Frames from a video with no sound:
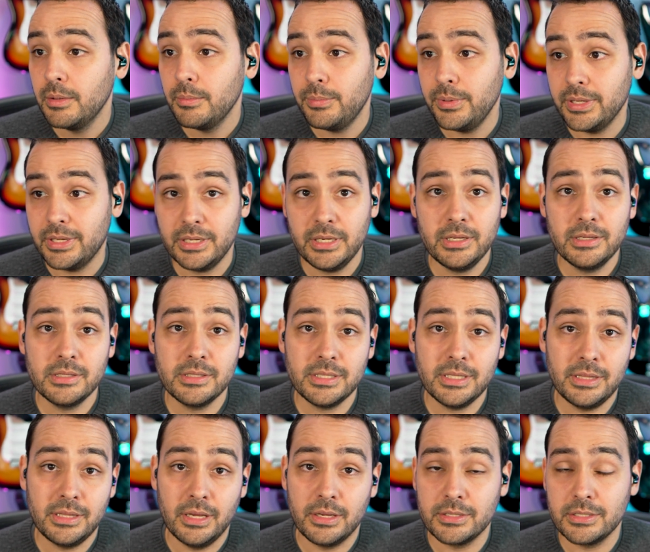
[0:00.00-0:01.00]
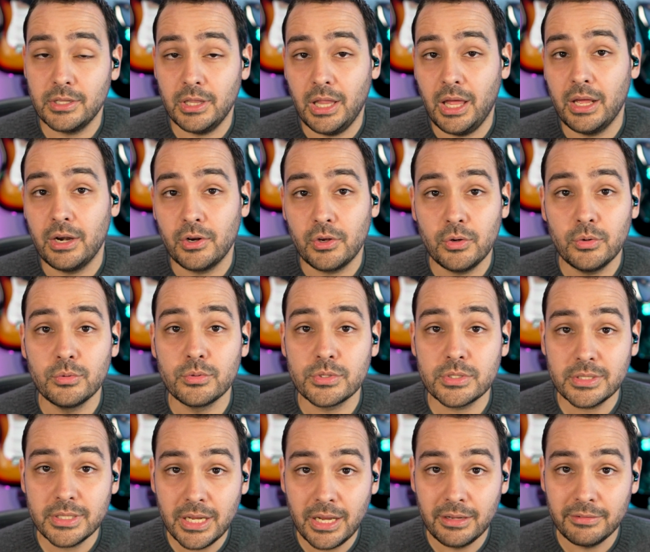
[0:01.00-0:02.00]
because it does a lot of cool
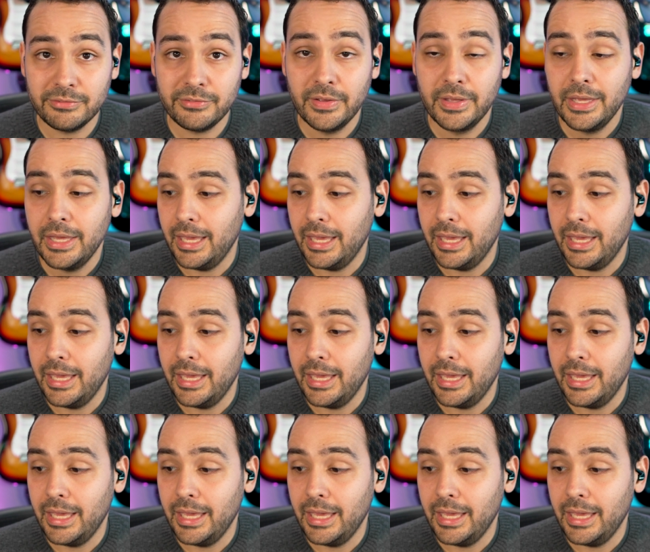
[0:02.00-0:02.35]
stuff.